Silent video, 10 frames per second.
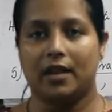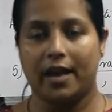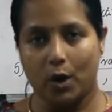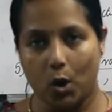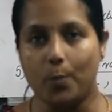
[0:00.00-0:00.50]

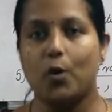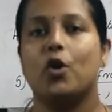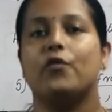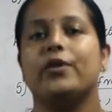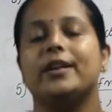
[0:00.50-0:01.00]
I hope
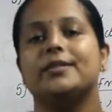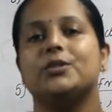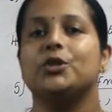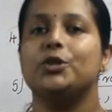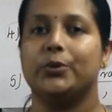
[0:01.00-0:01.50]
all of you
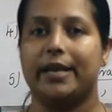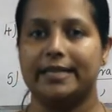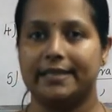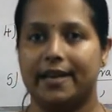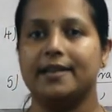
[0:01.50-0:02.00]
understood
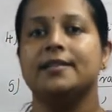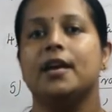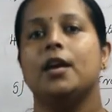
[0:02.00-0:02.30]
today's class.